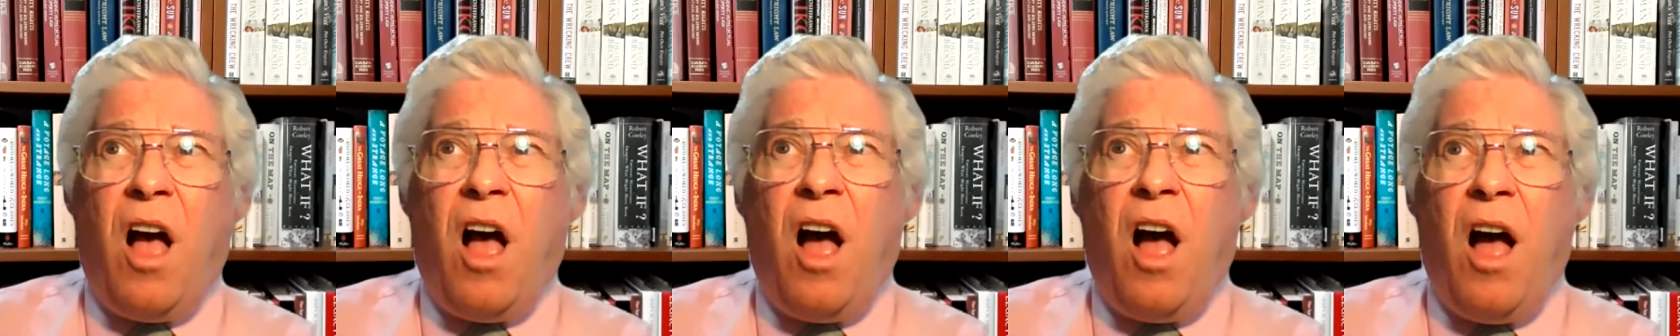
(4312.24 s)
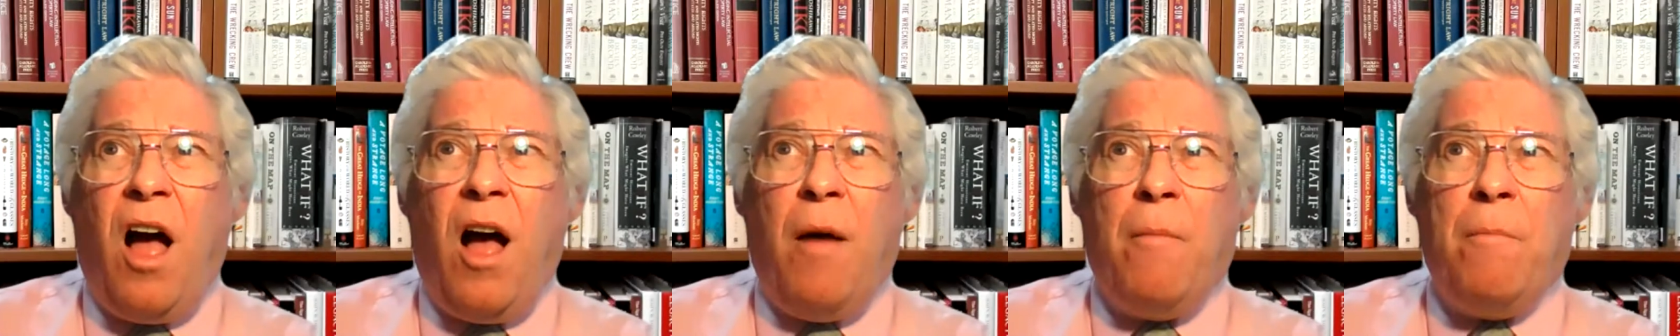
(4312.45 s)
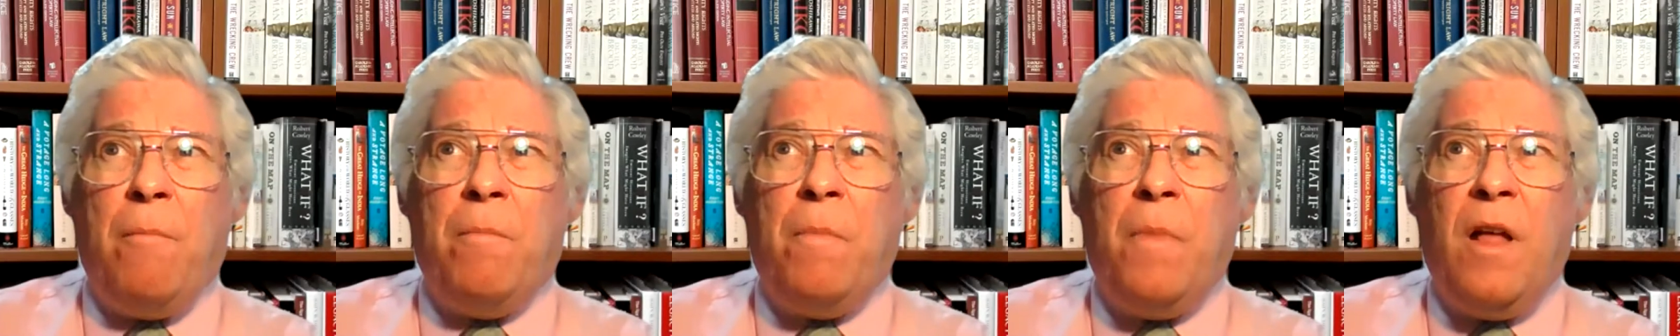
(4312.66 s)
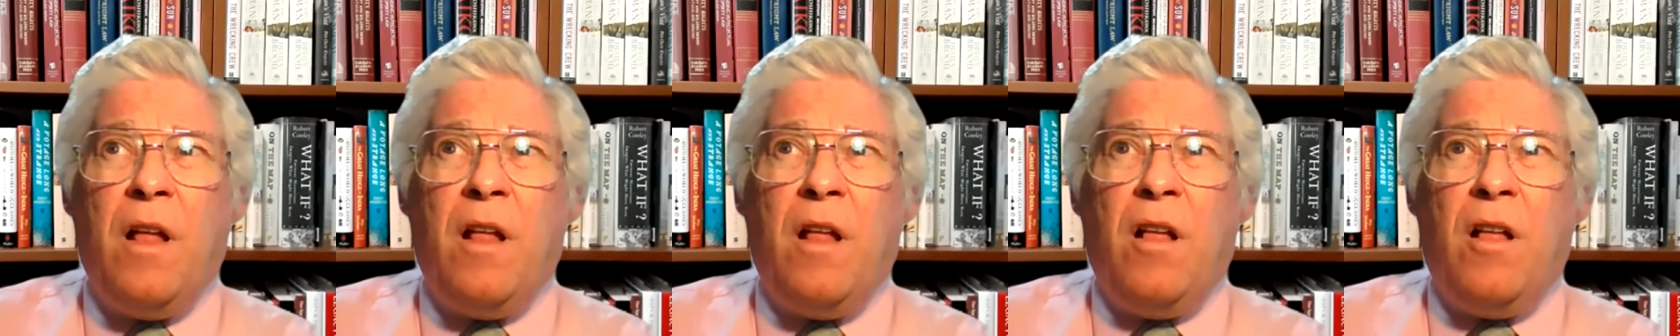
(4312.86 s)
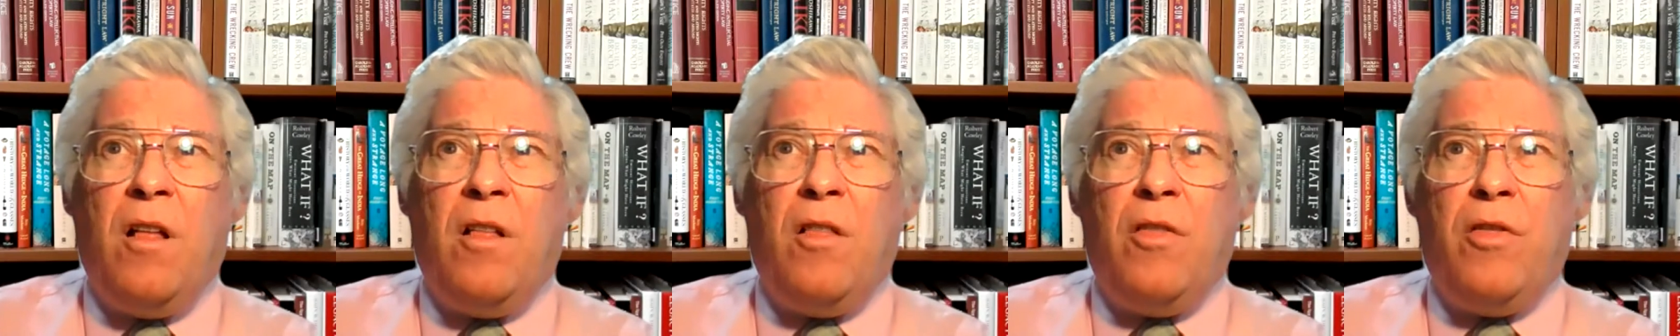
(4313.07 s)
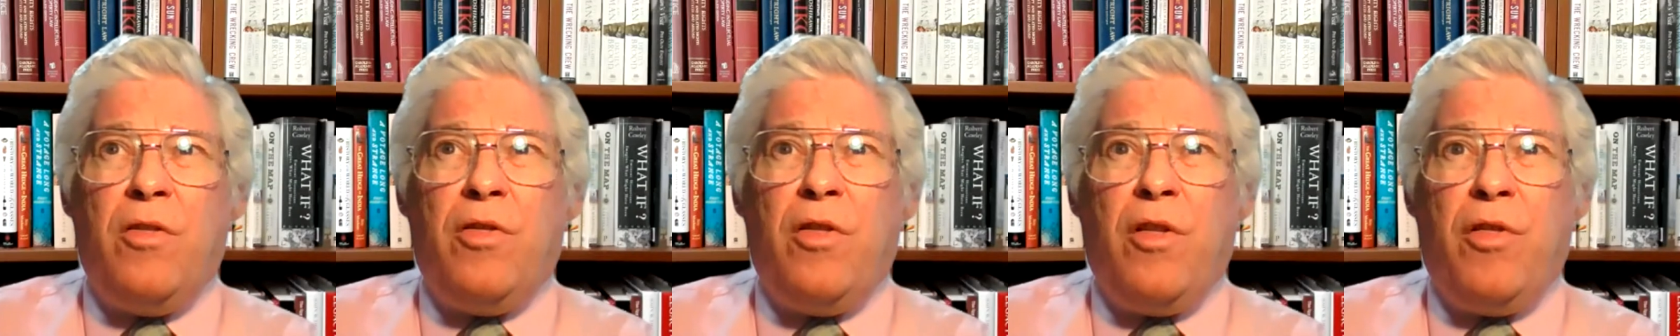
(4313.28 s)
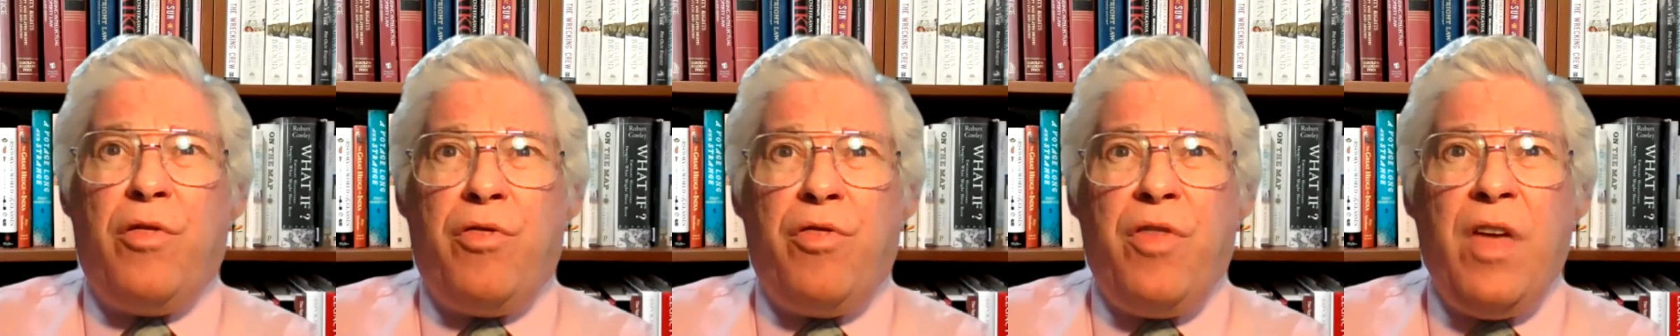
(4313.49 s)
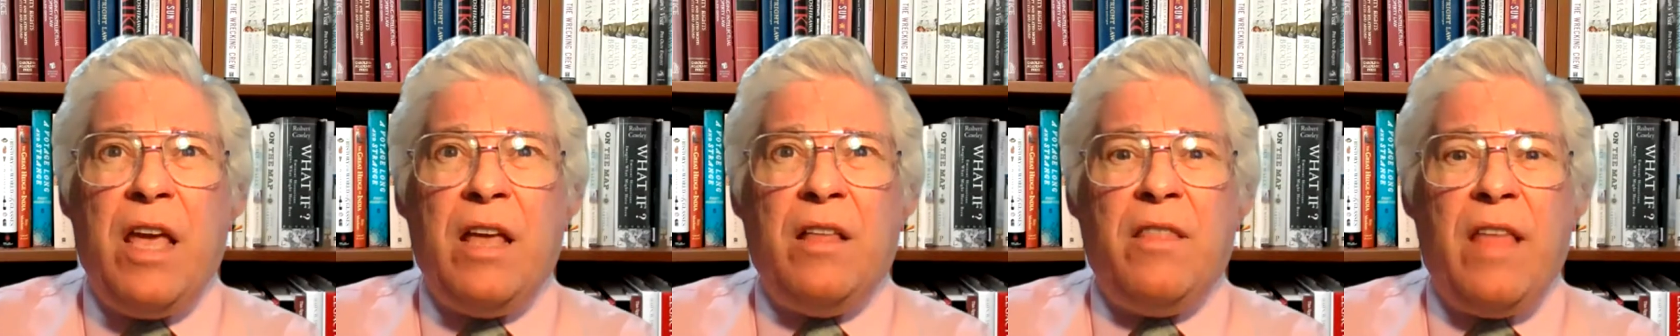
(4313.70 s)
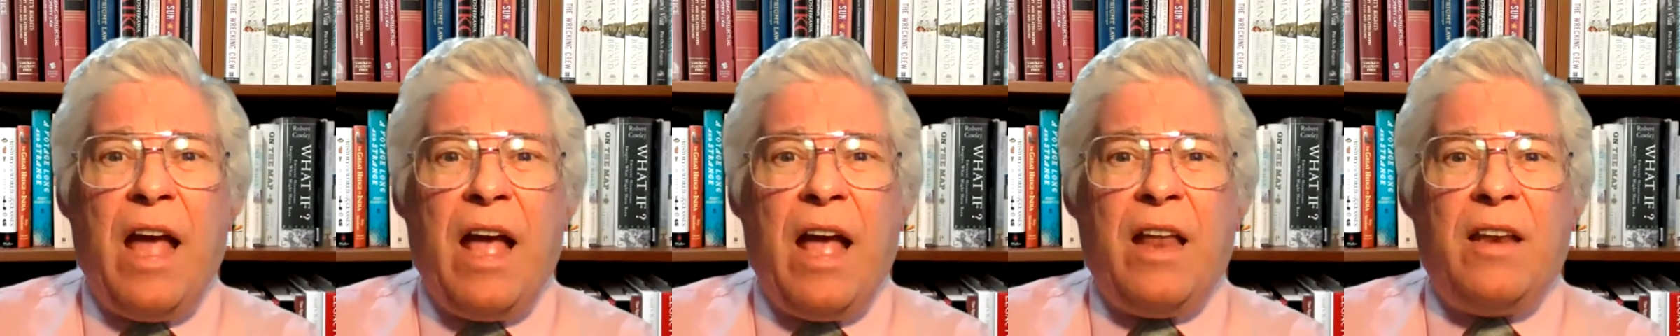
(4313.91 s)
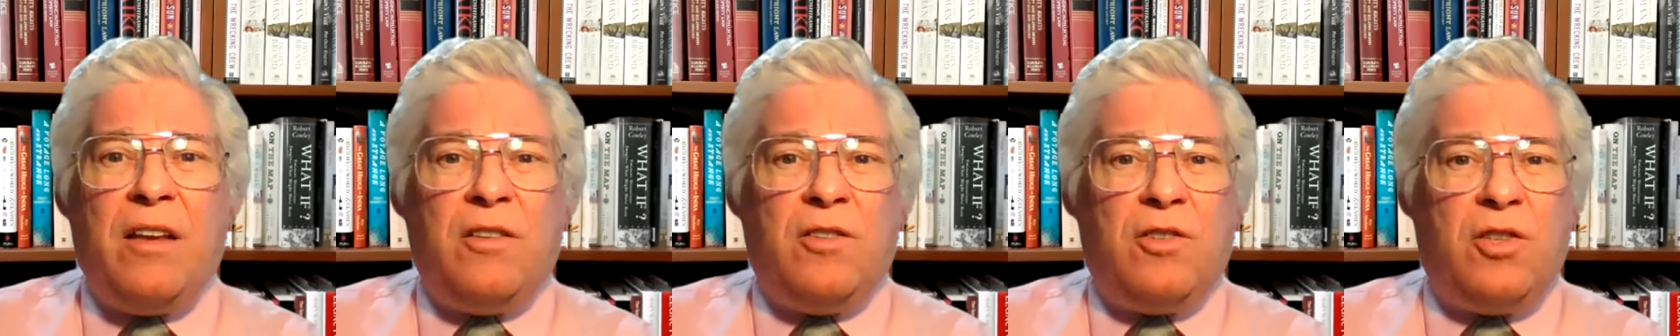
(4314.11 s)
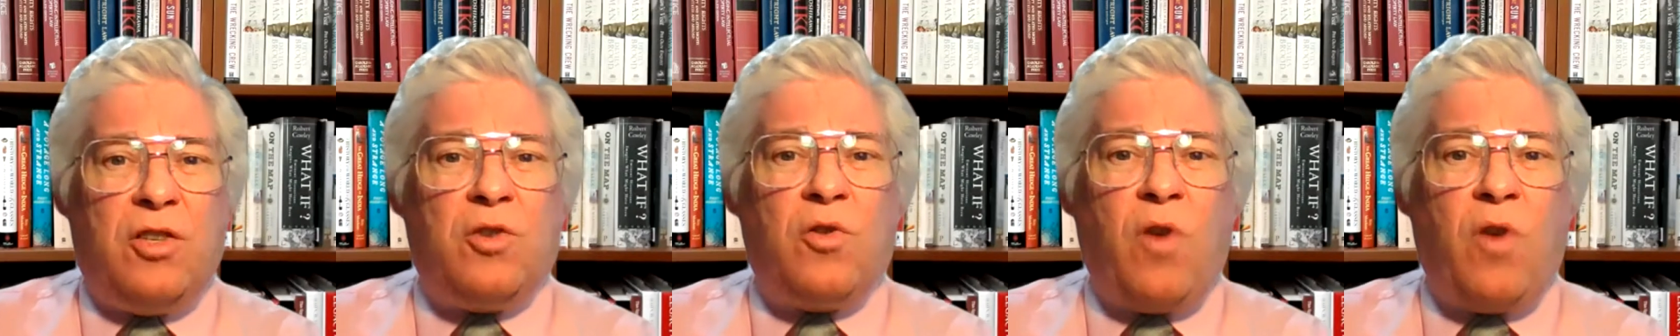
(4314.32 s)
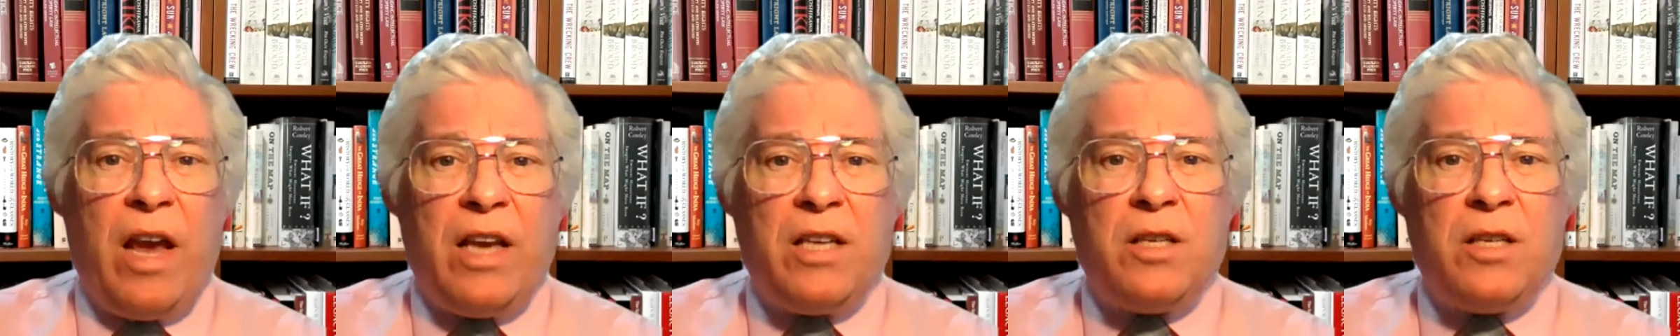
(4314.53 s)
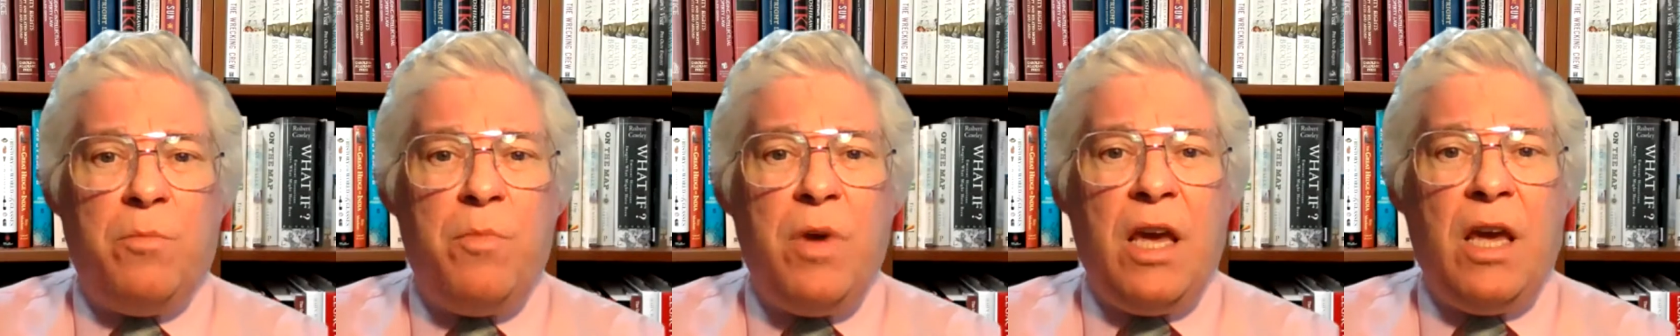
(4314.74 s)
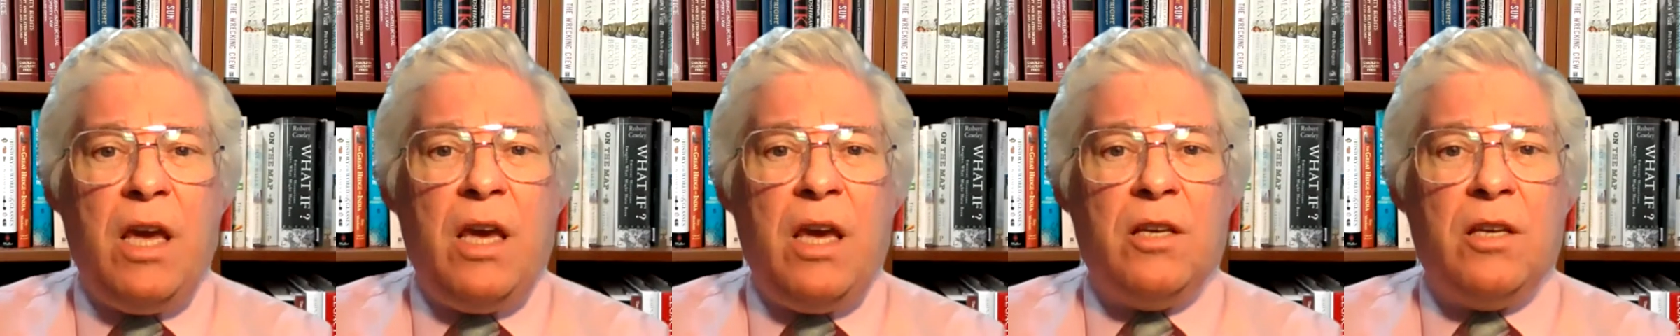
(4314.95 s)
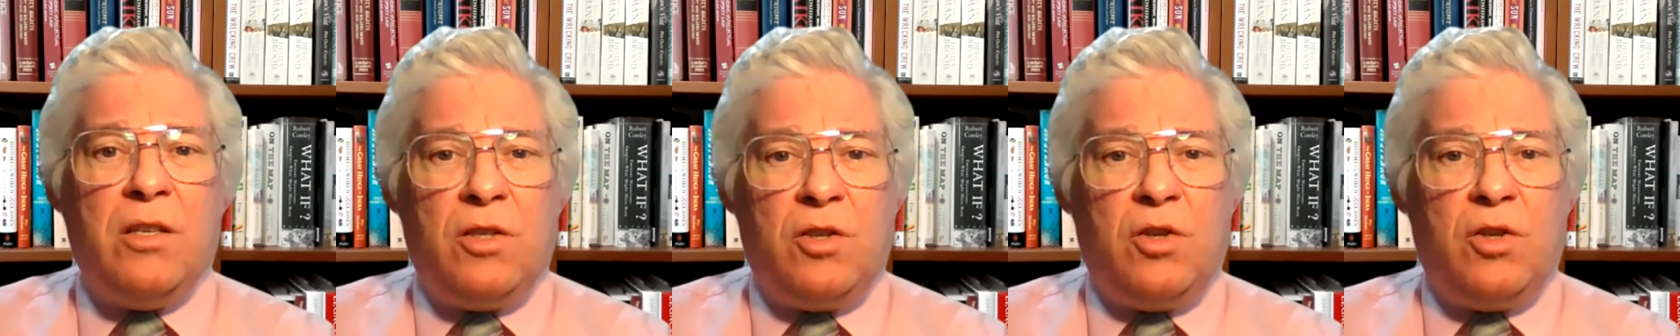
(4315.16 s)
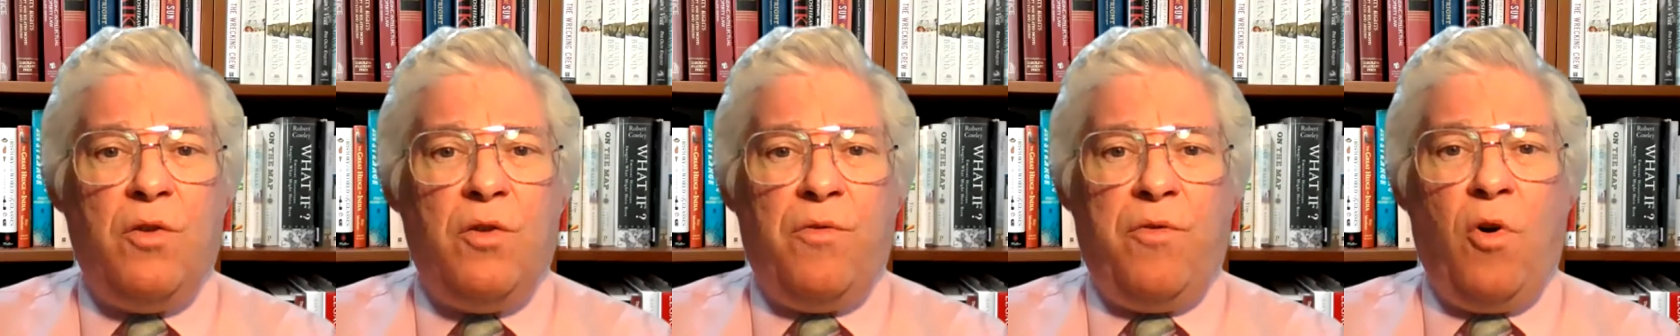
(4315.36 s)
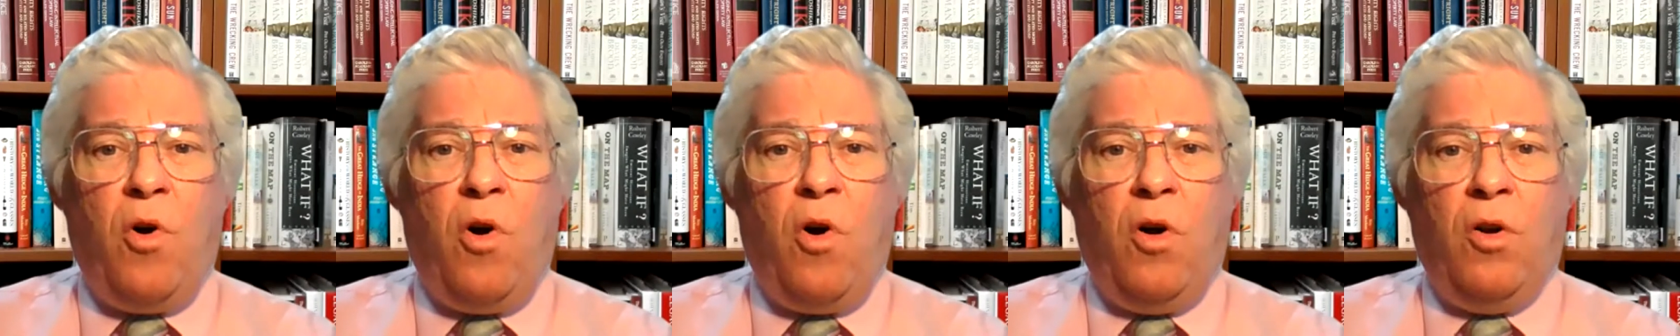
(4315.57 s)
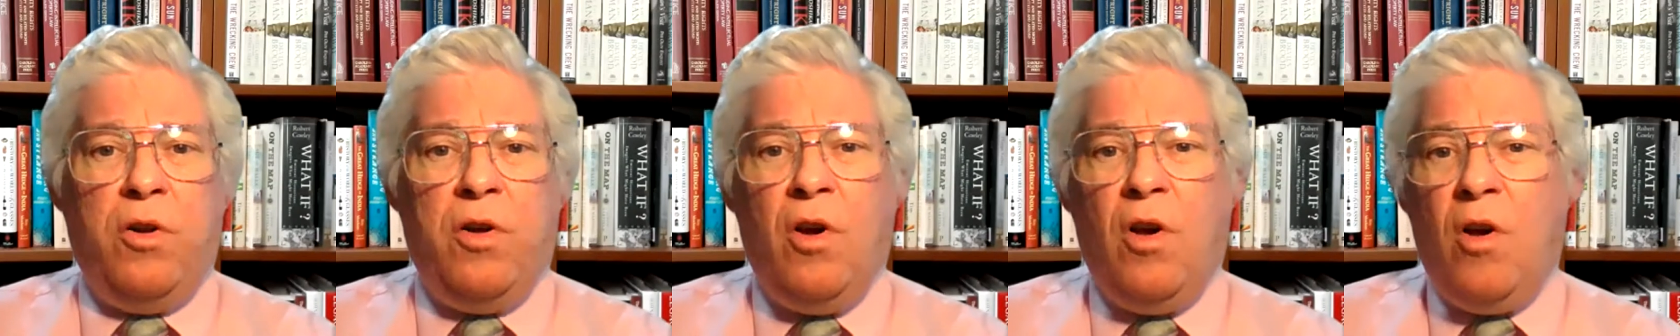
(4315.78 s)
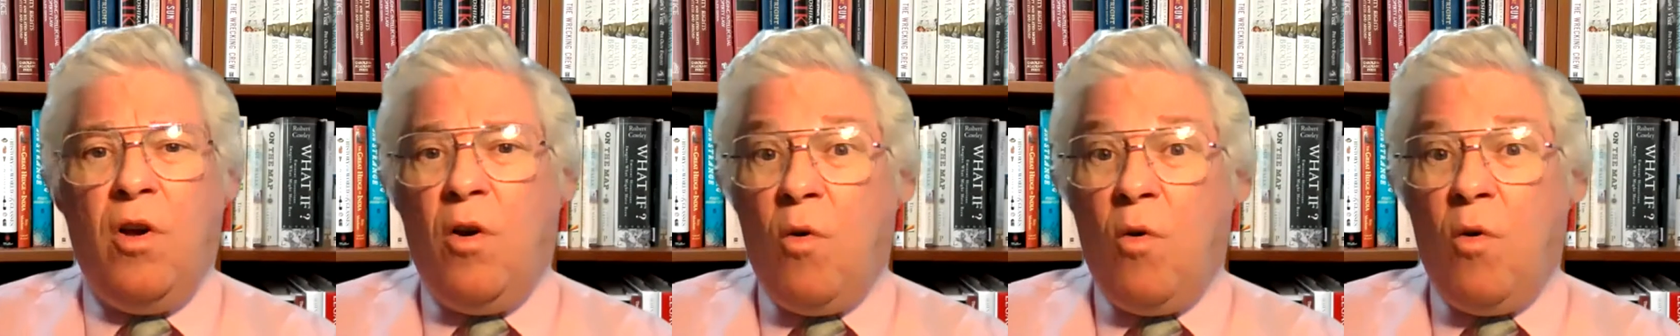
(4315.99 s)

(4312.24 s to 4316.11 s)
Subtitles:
The thing that strikes me is twofold.